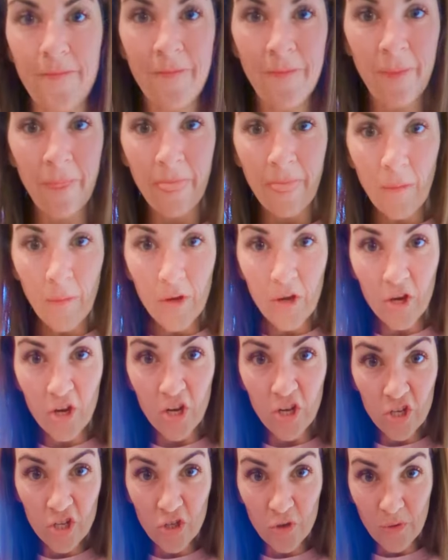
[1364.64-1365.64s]
What you're gonna
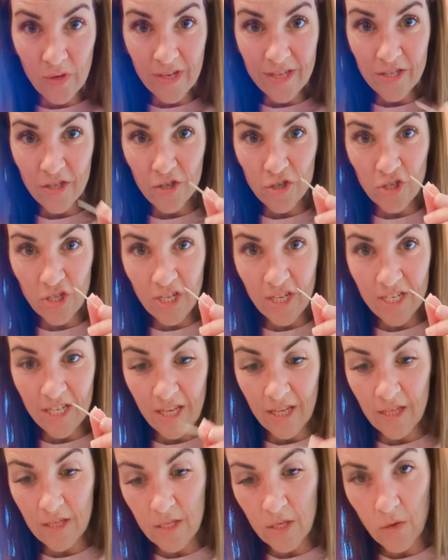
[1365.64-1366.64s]
do is you're just gonna take the
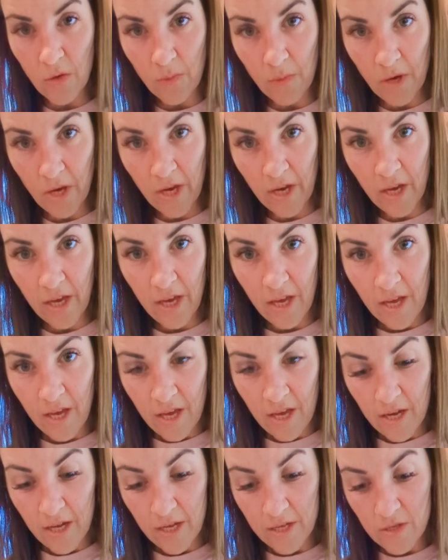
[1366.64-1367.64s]
toothpick, and
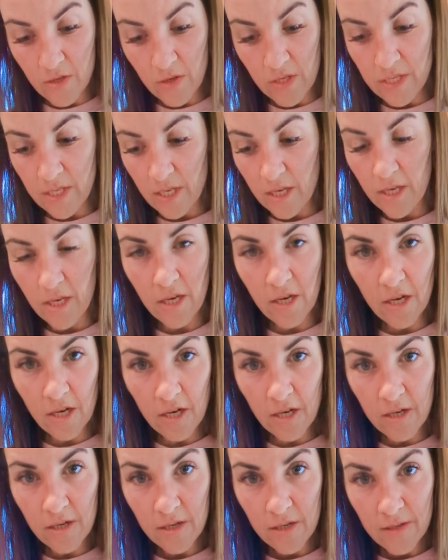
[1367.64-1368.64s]
as you can see here,
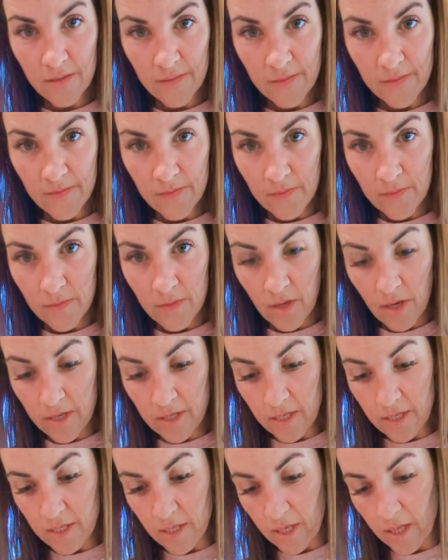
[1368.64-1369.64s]
you guys can
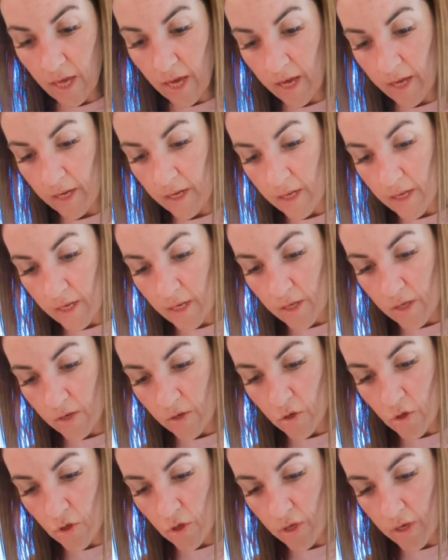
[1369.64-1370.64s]
see that, you're just
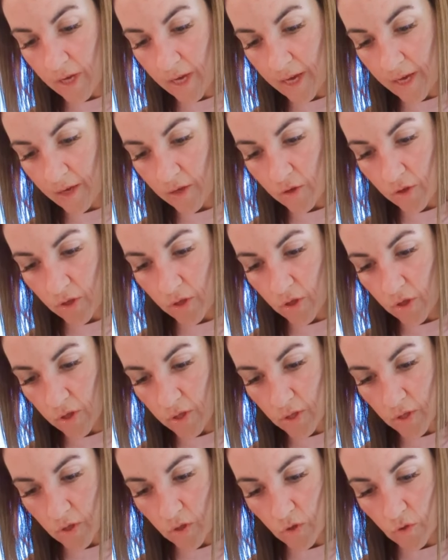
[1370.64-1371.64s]
gonna actually
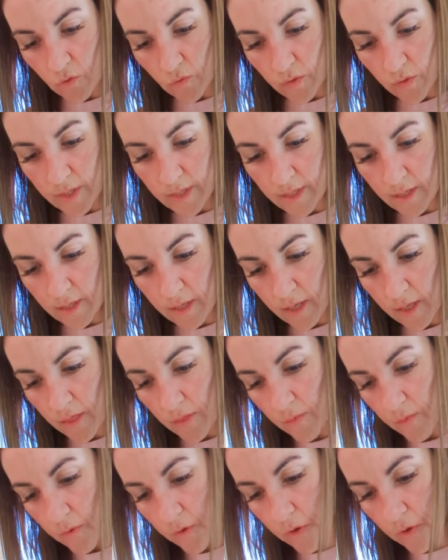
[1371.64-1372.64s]
just drizzle it
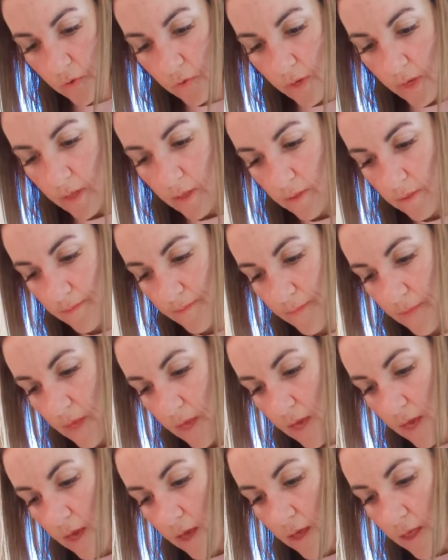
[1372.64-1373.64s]
through, and
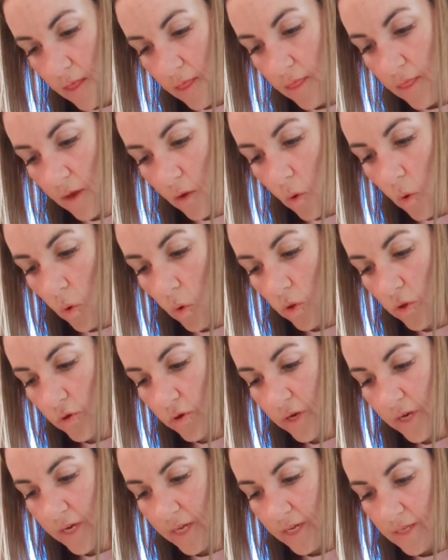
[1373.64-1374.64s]
the colder it
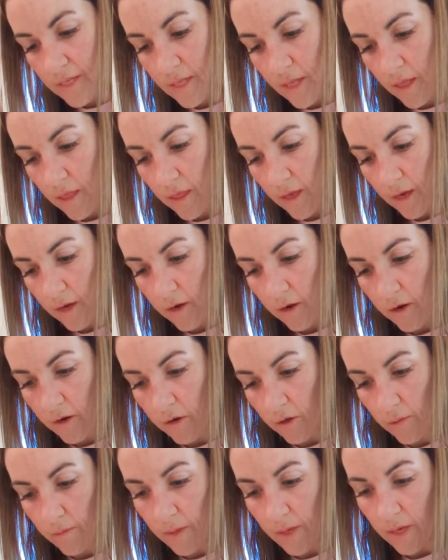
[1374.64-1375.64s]
is, the thicker it'll
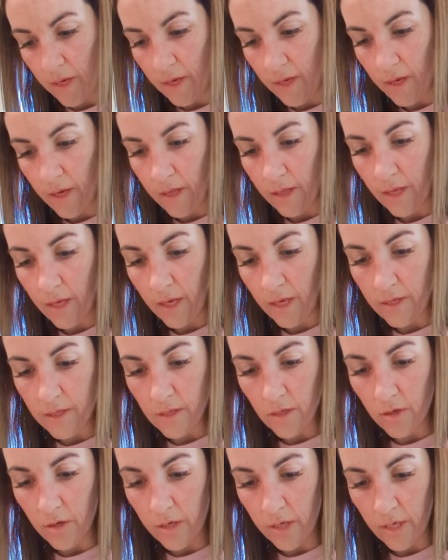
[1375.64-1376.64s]
be and the easier
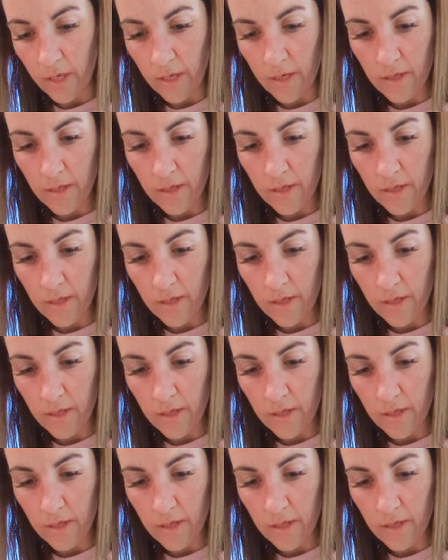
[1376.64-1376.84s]
it is.